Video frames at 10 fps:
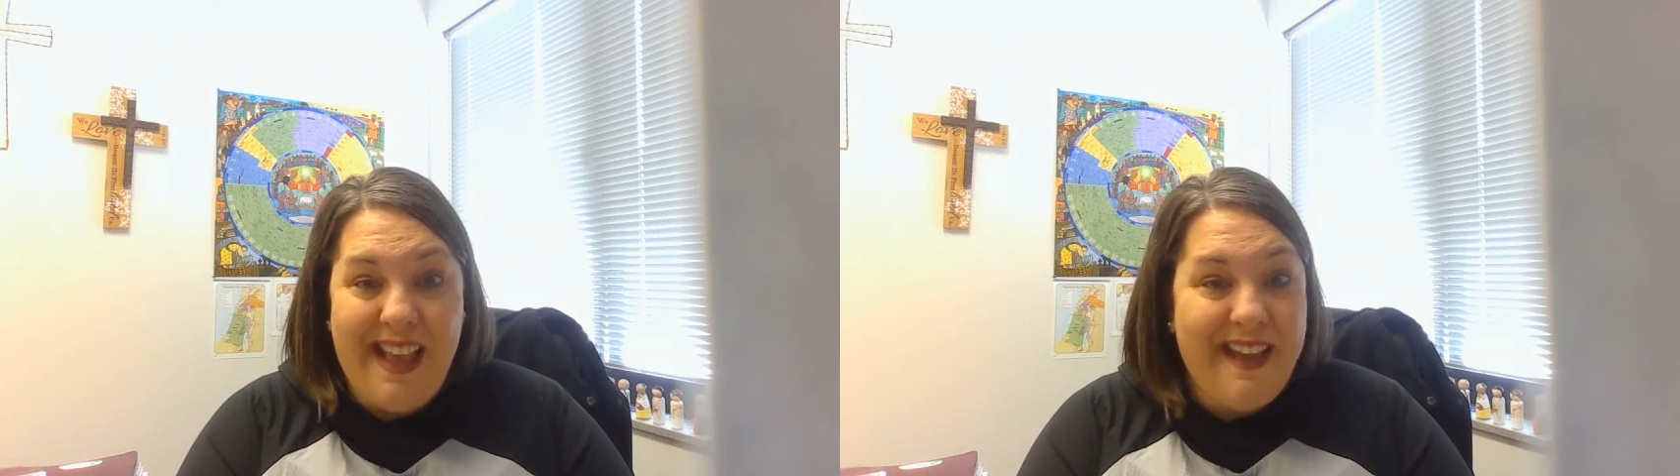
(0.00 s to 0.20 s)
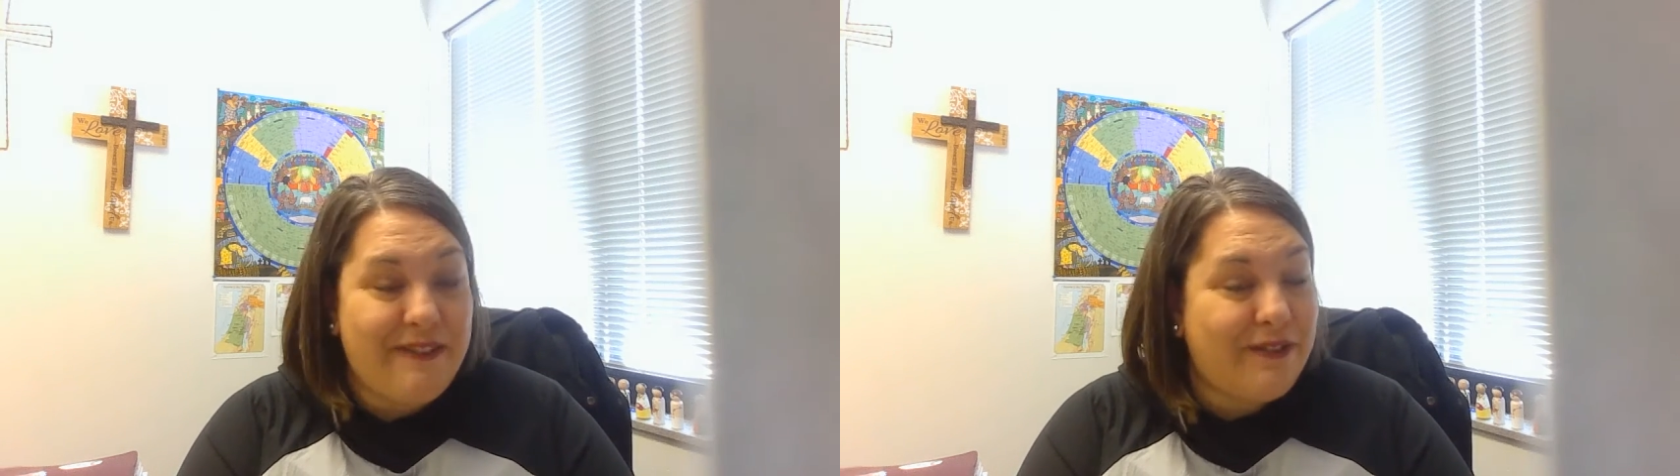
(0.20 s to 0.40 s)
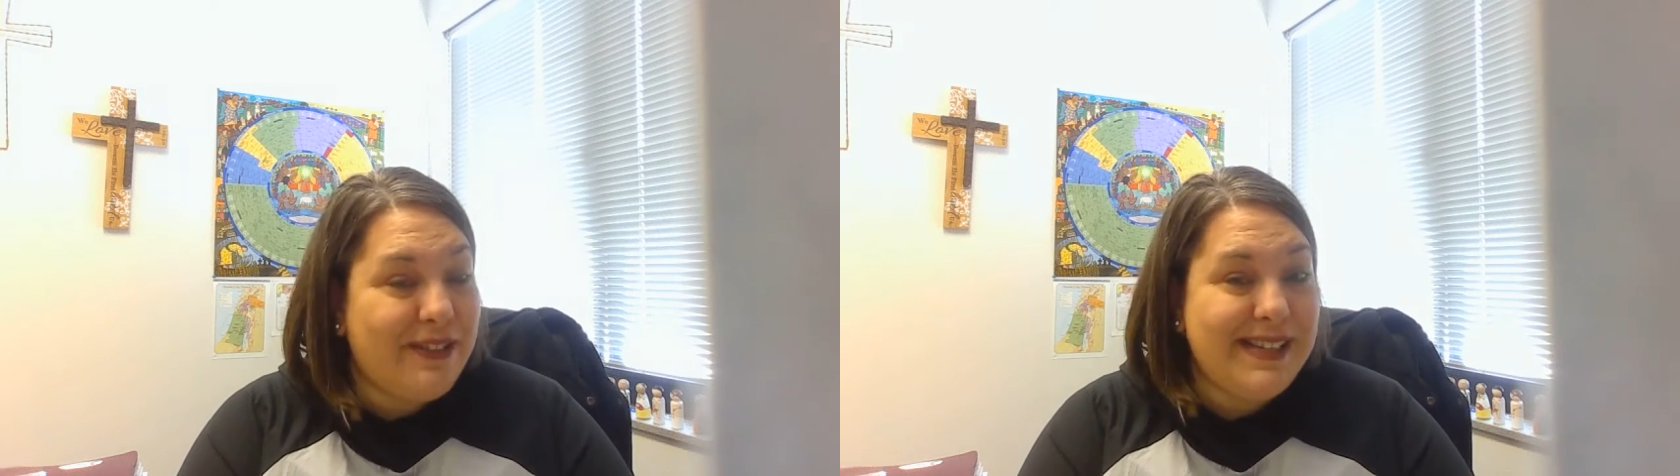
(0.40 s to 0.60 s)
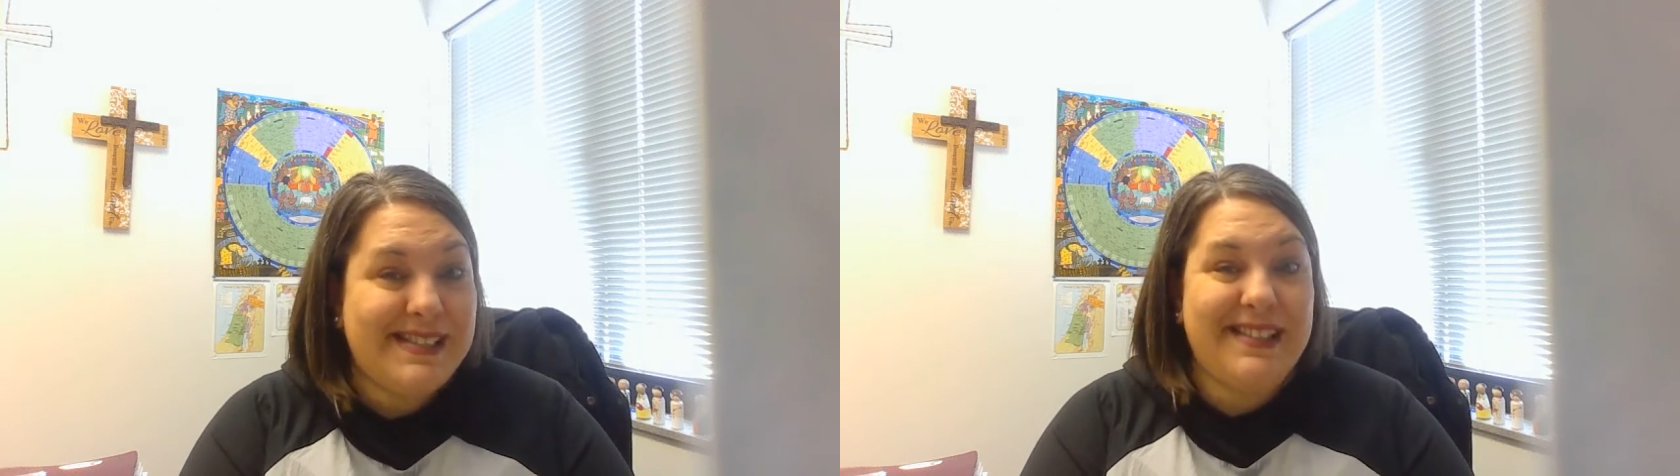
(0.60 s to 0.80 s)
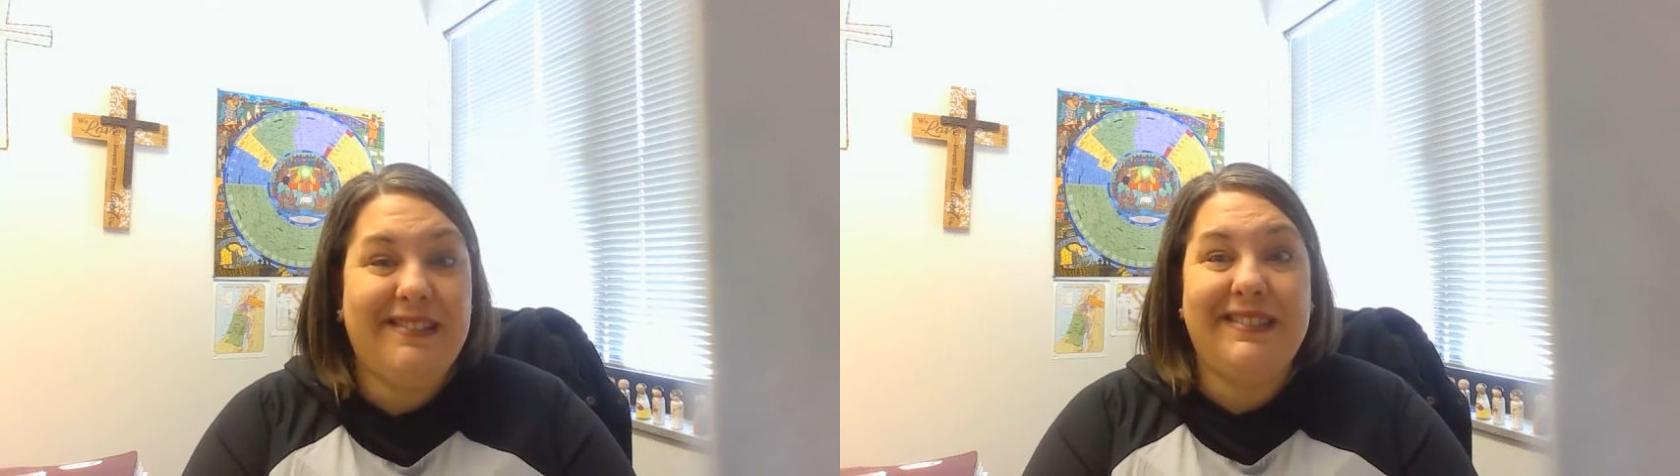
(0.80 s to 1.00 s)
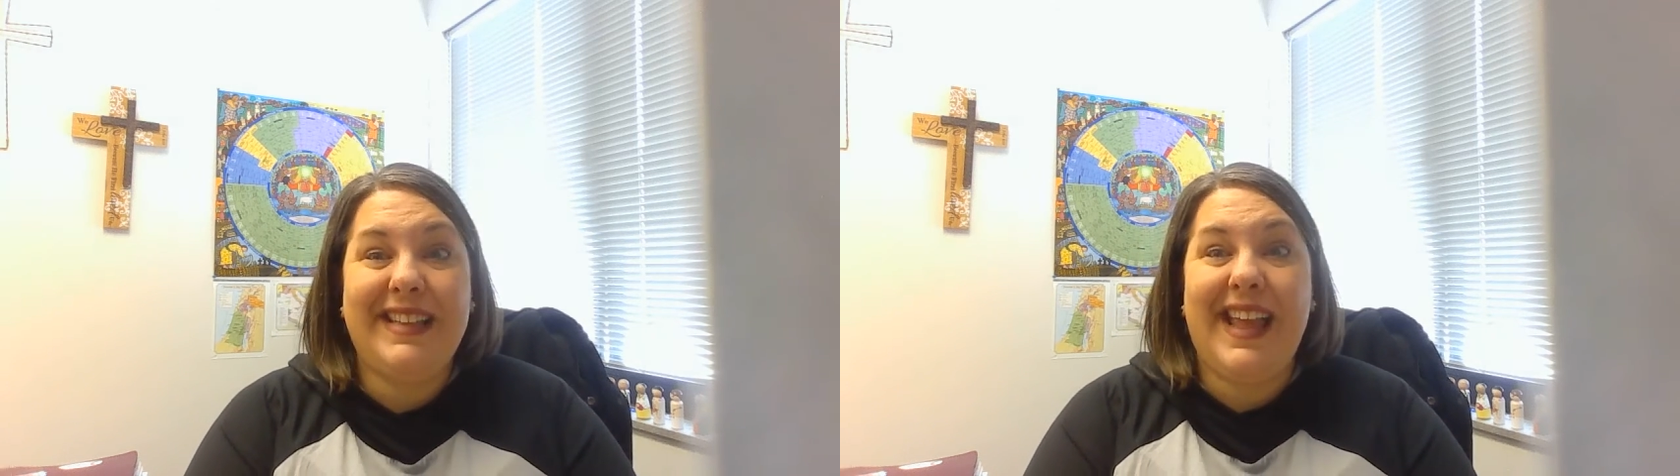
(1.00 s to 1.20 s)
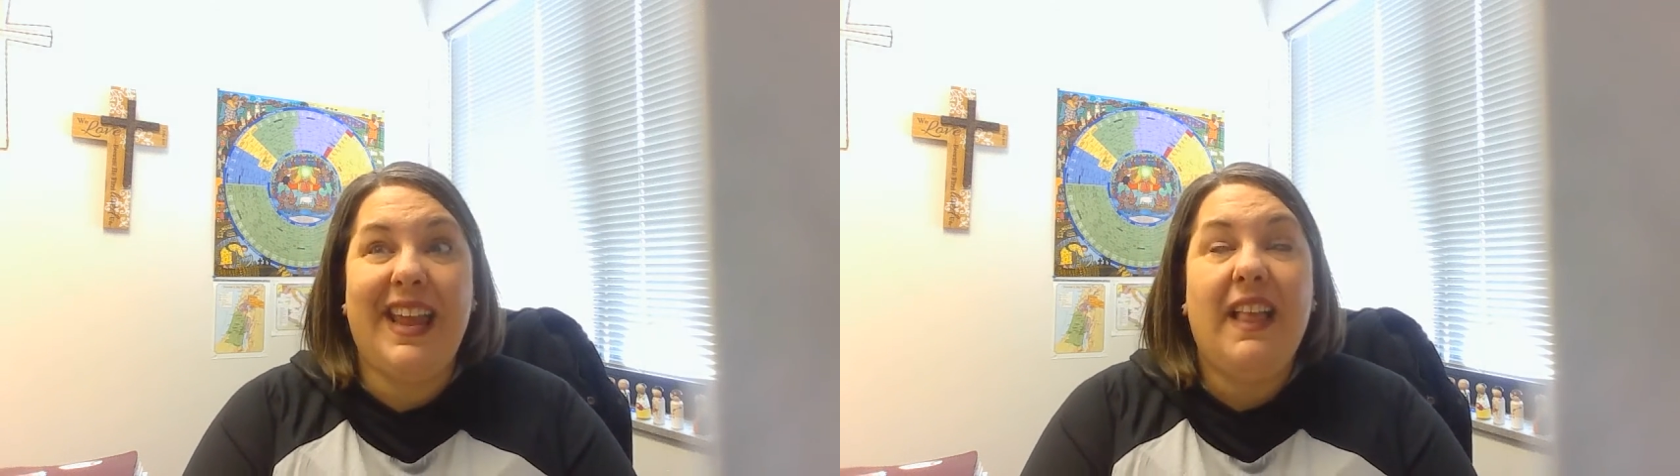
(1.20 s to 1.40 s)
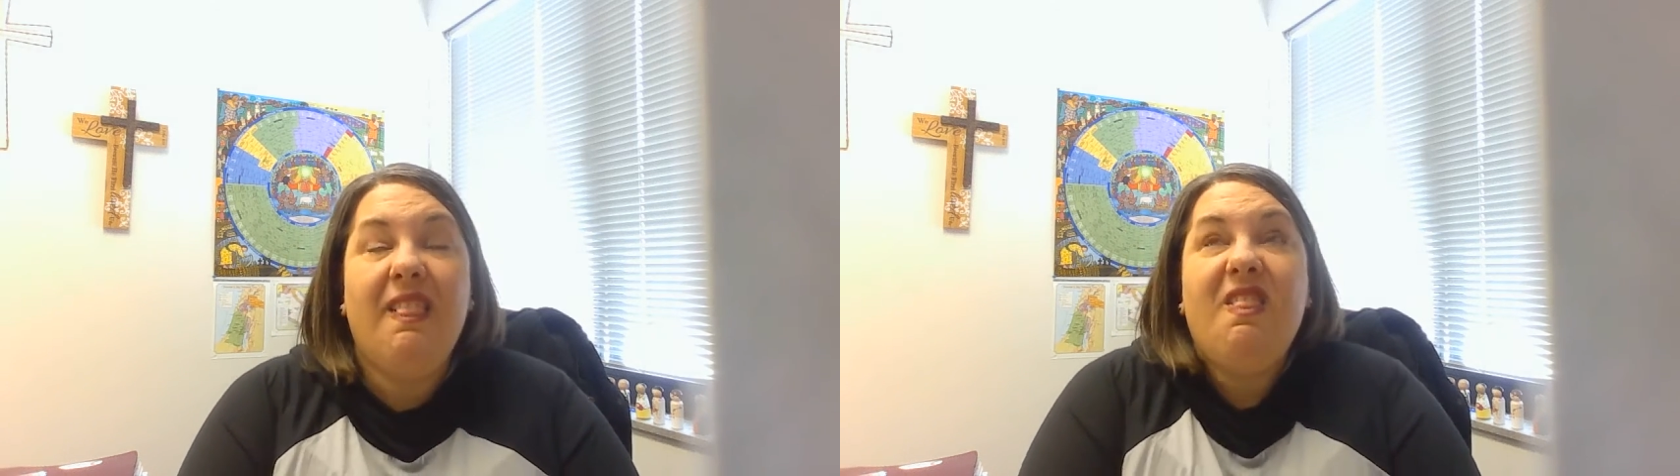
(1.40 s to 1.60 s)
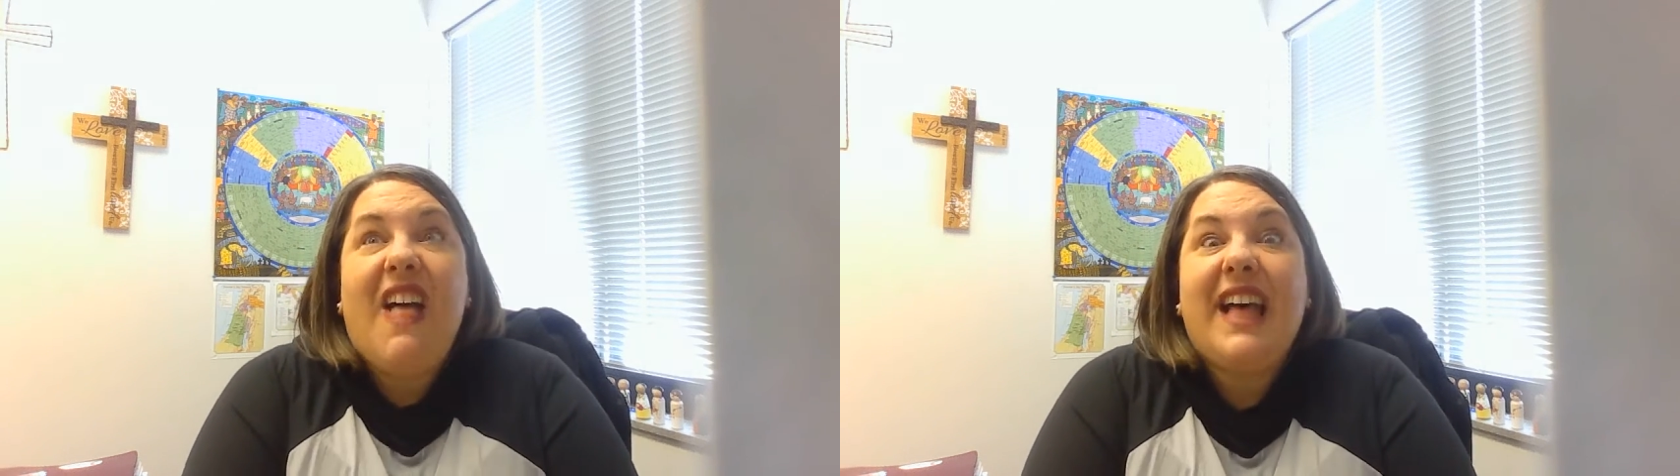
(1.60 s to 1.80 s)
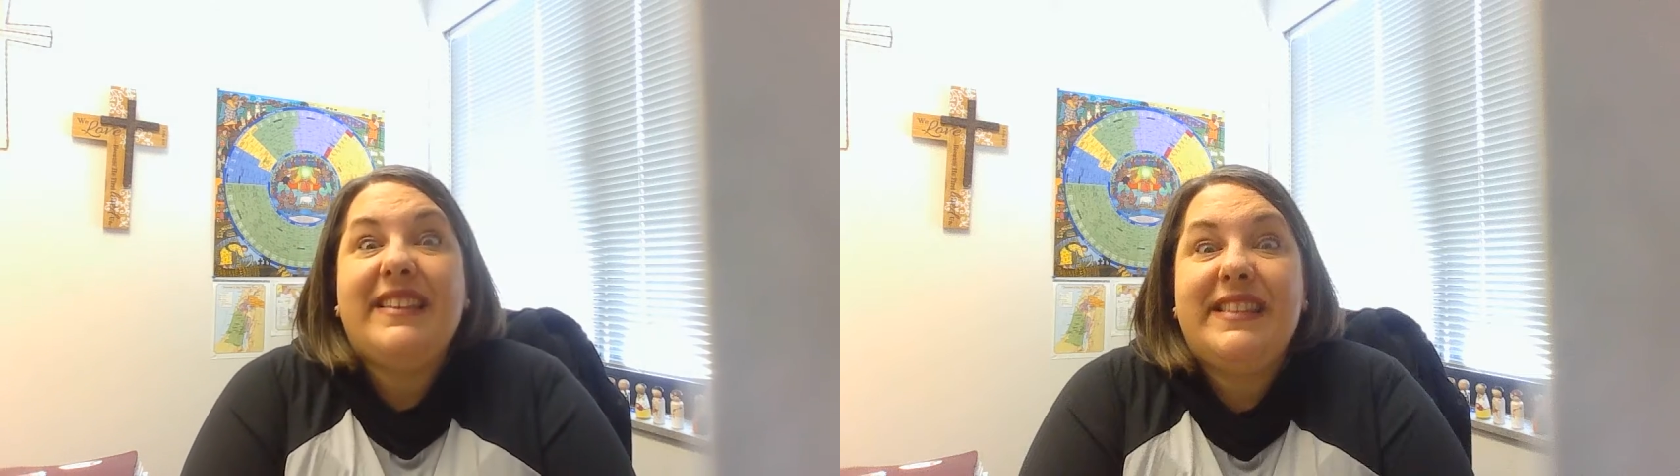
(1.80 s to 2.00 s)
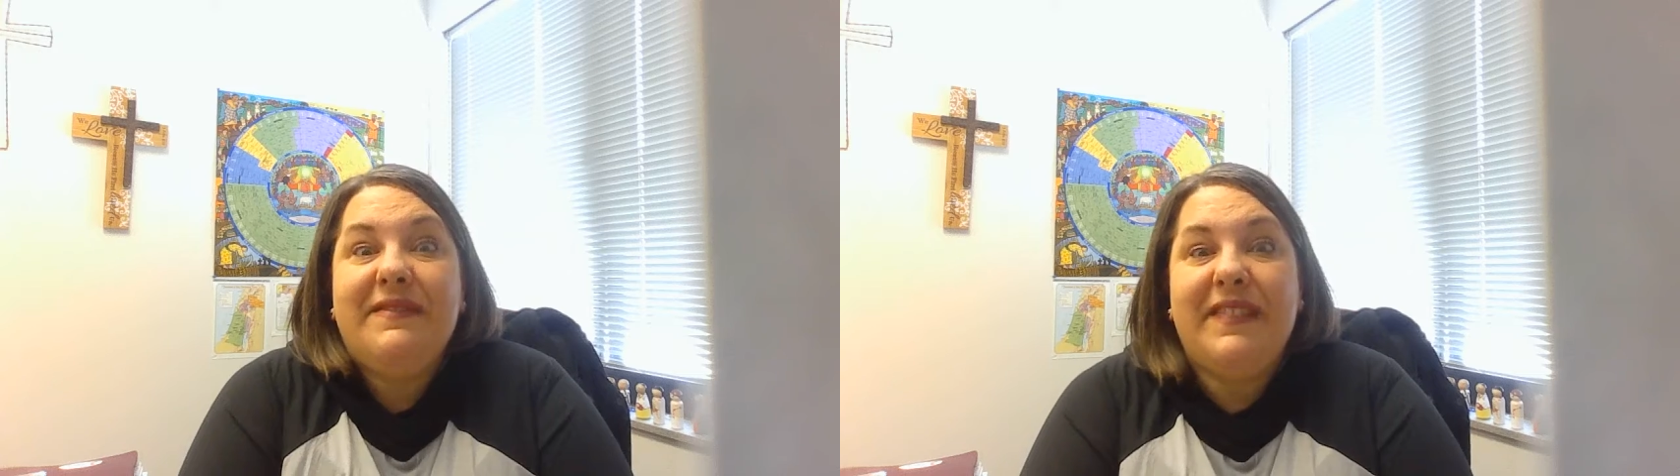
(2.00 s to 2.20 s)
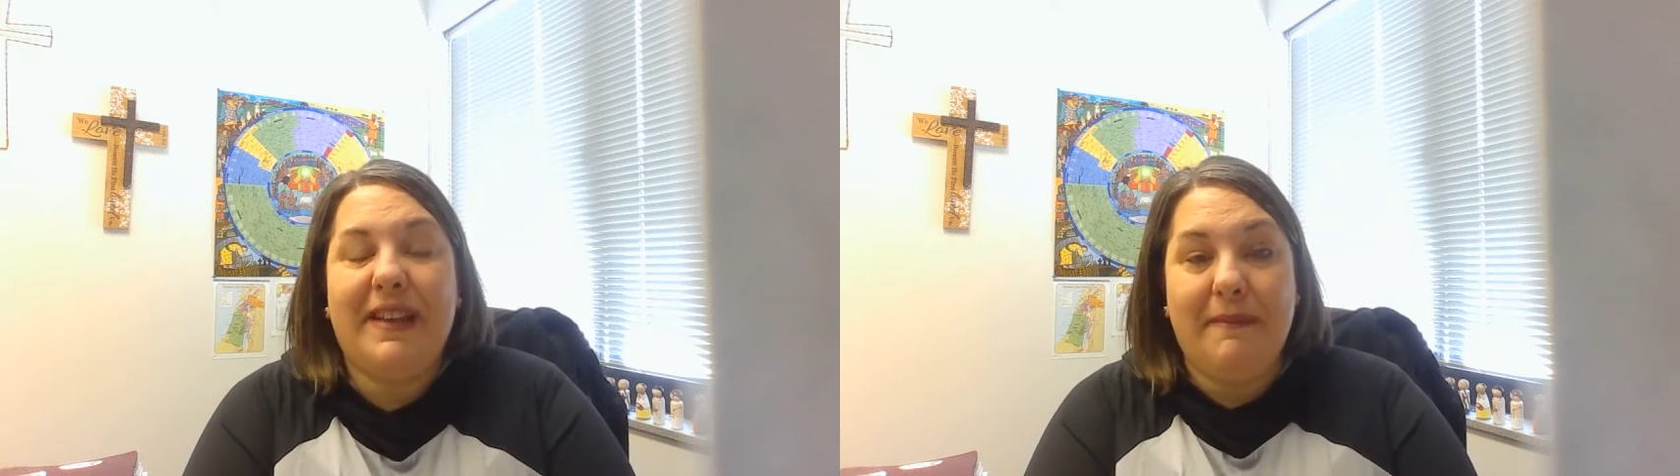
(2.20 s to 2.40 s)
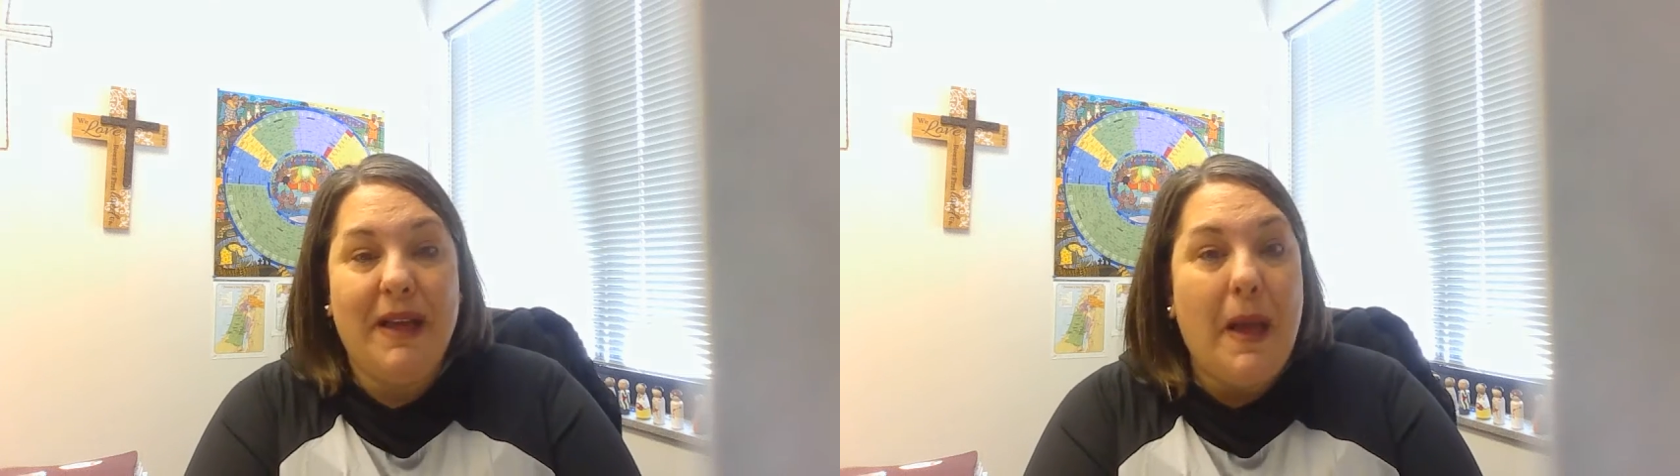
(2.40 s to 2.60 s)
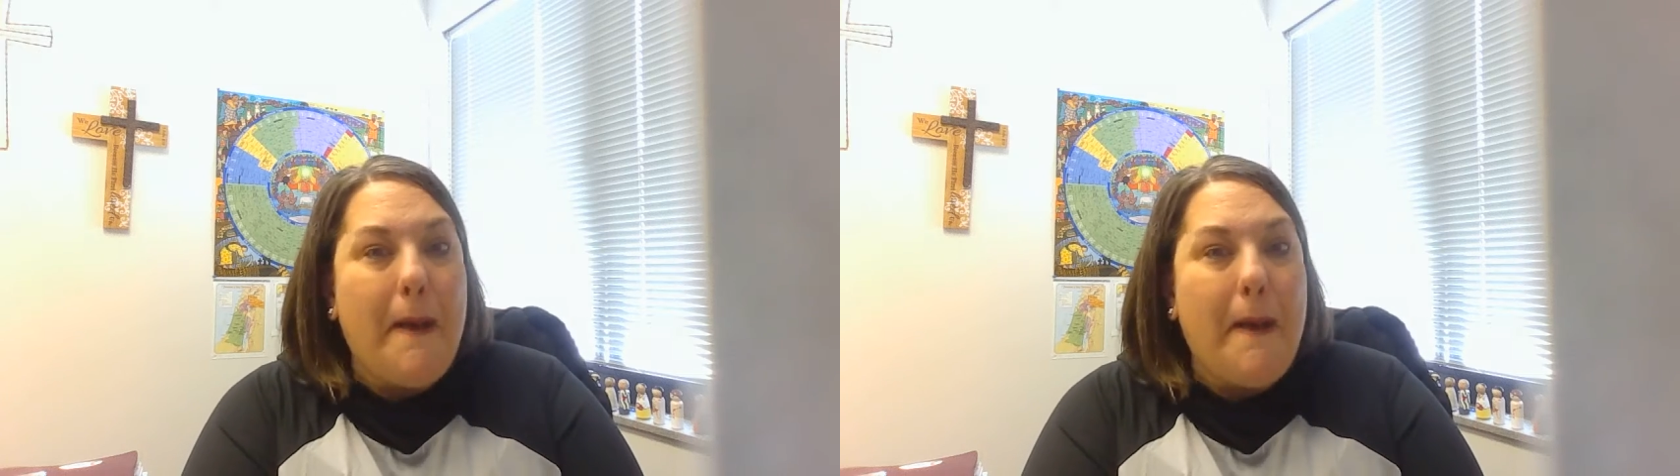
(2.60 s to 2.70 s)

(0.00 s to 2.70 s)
every single day, lots of them.